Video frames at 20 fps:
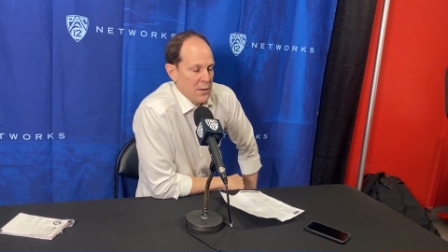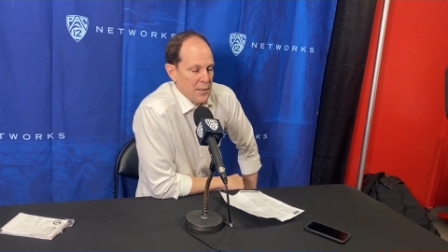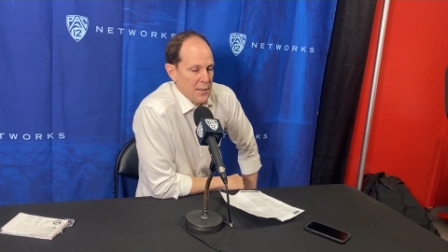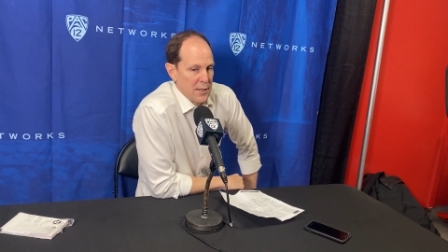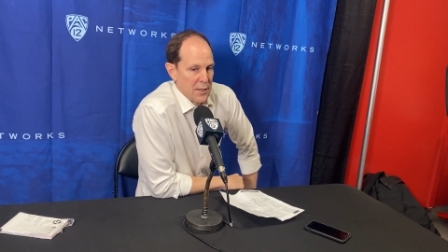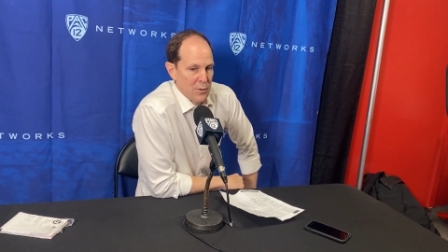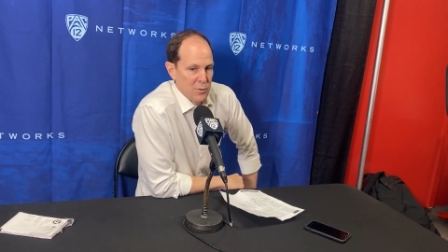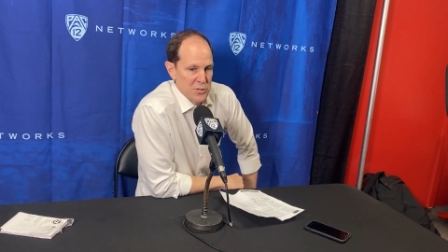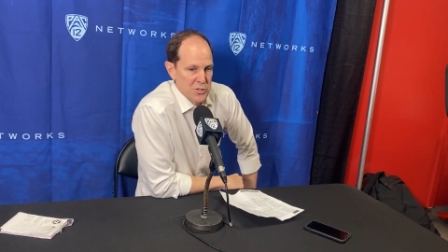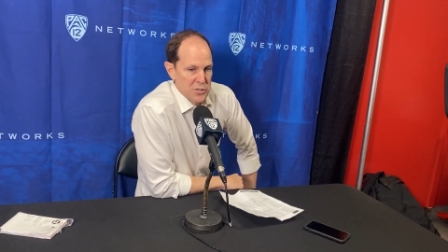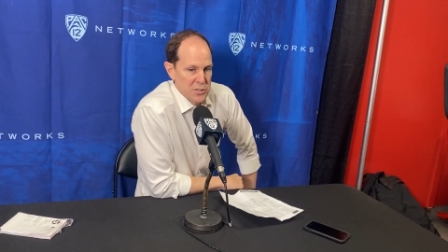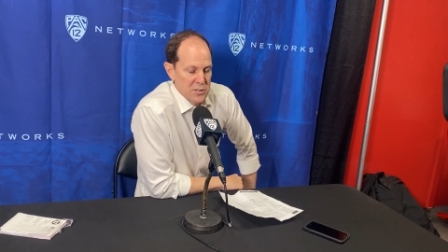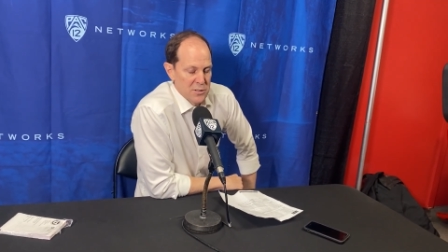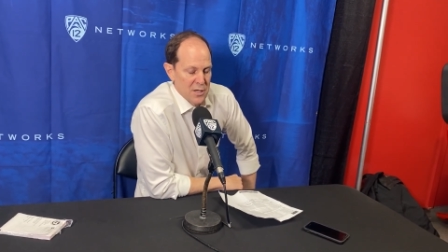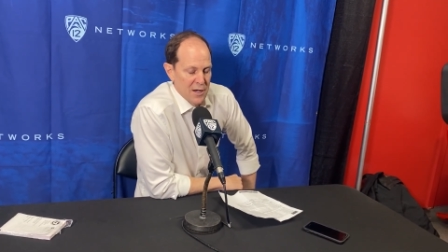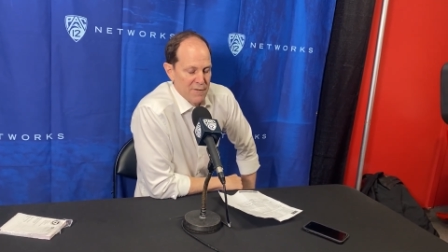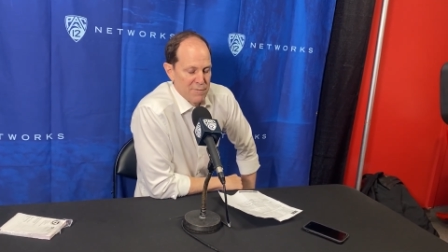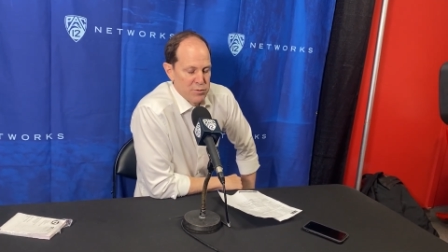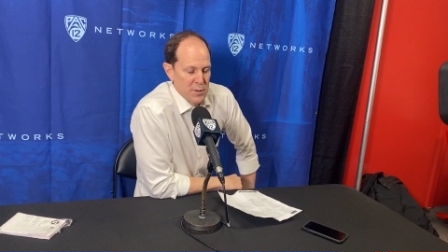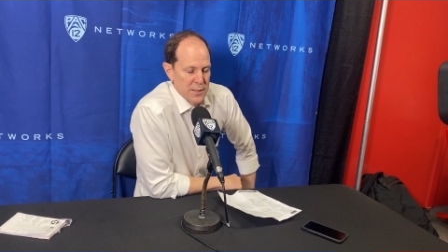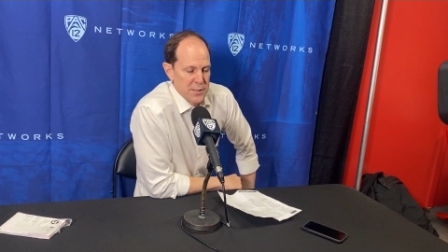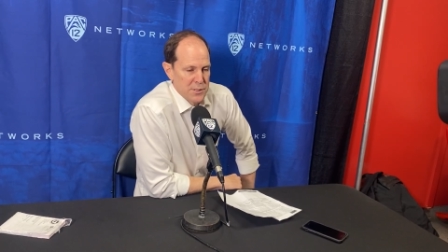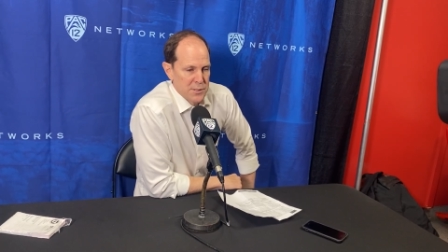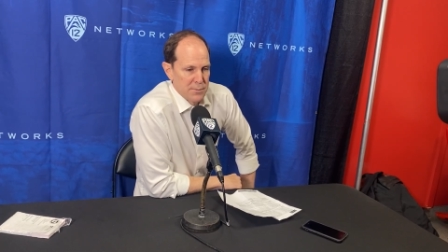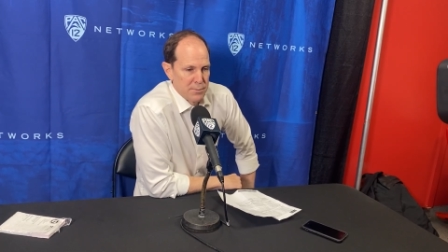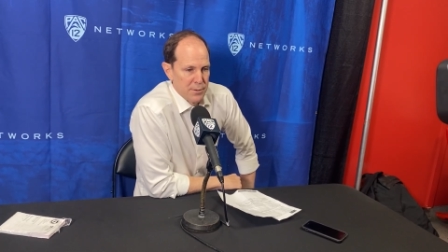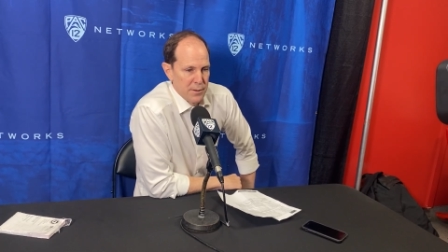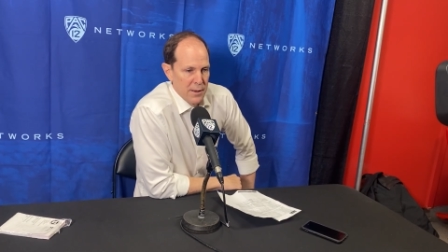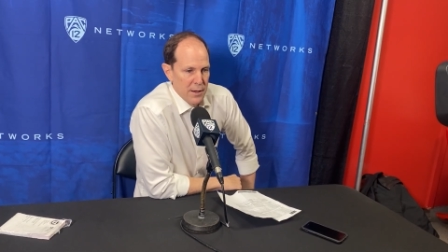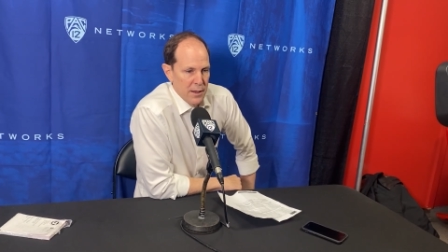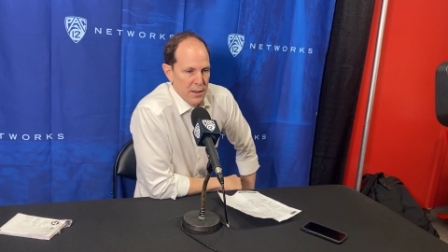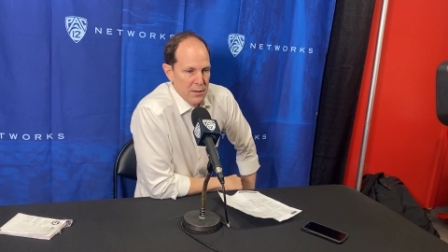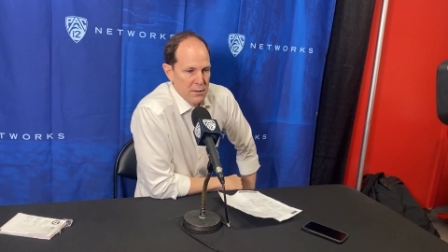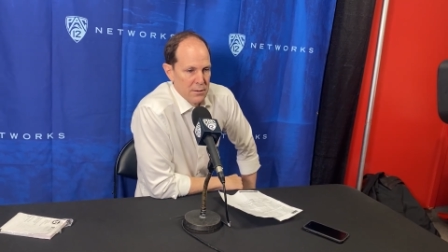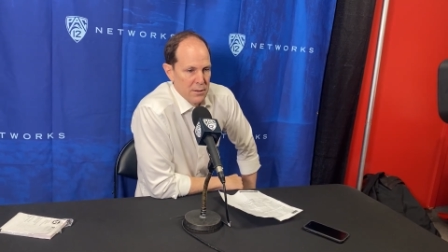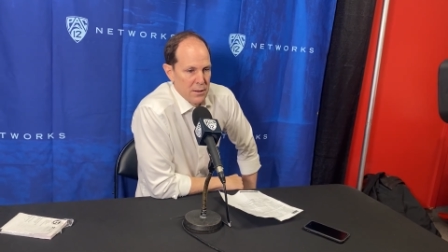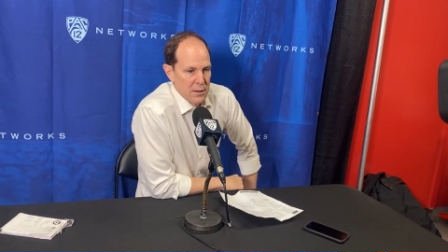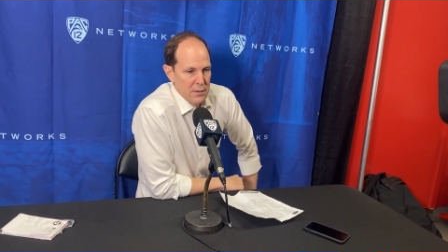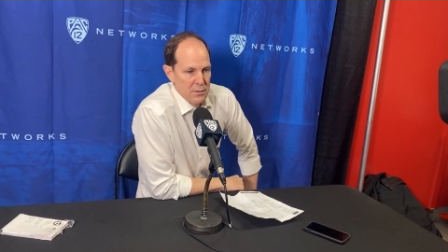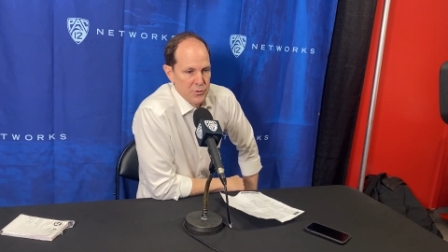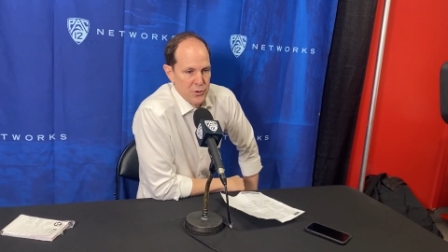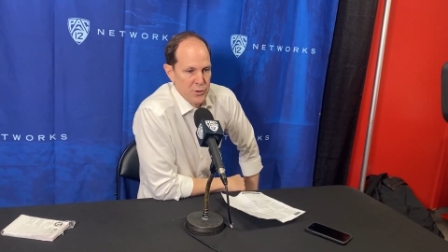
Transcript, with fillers: uh, which is a tough place to play. Uh,